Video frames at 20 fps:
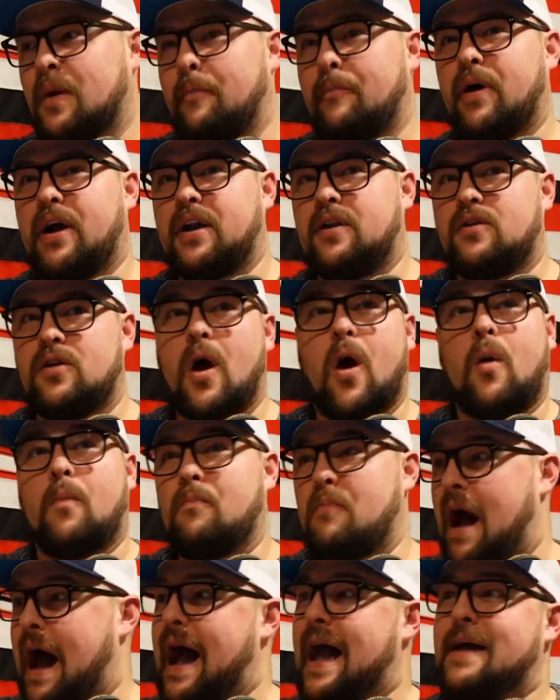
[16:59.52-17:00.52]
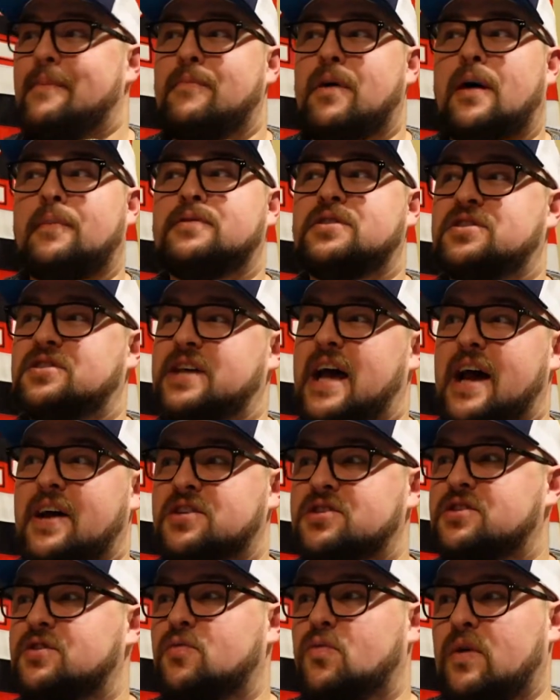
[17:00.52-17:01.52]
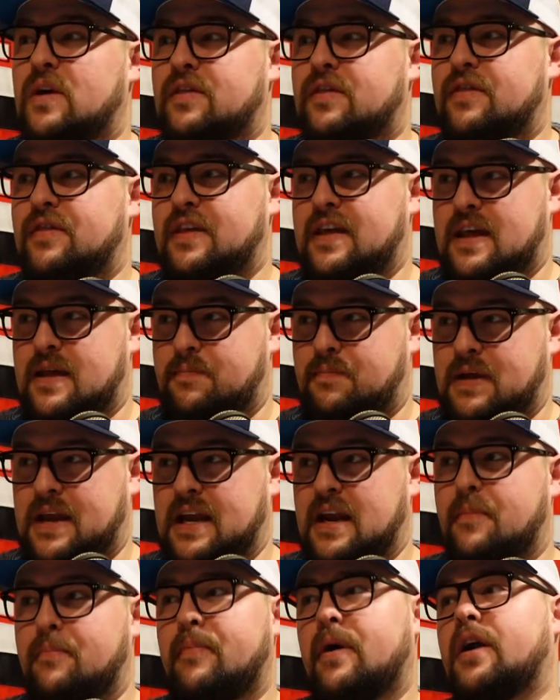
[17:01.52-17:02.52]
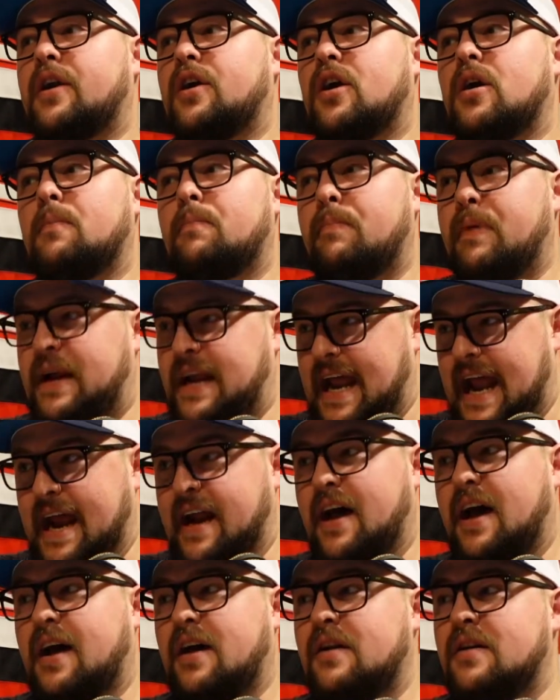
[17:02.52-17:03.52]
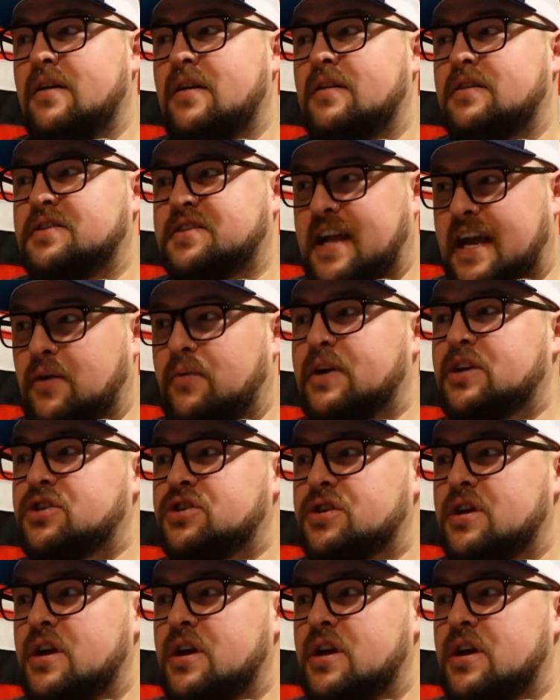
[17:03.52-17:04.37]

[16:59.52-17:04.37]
But no, I'm obsessed with the peanut butter banana sandwich.